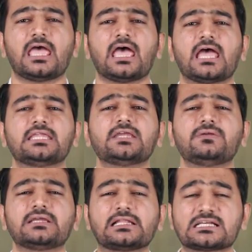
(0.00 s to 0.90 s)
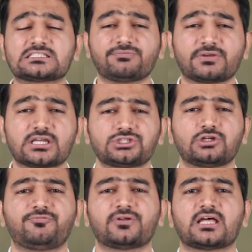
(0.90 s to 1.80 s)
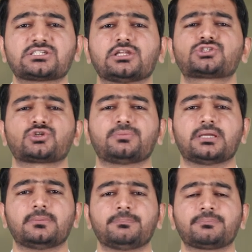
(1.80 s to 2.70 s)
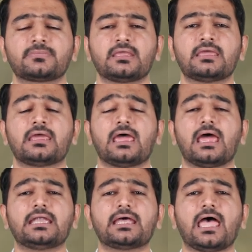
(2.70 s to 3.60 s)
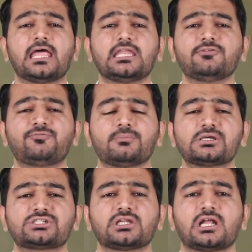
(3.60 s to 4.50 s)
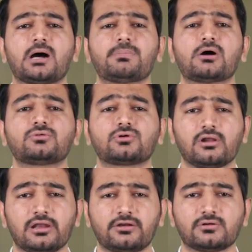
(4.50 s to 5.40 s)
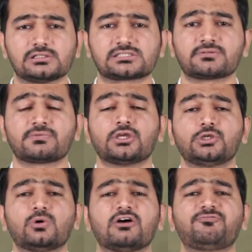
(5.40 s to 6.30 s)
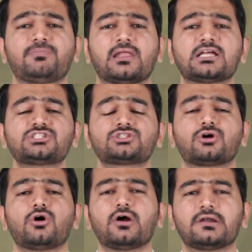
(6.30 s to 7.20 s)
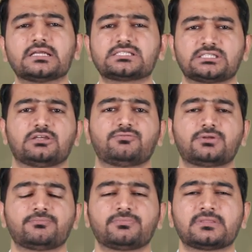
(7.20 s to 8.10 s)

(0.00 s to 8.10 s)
any reclassification of financial instrument, and any information about collaterals you have pledged or received.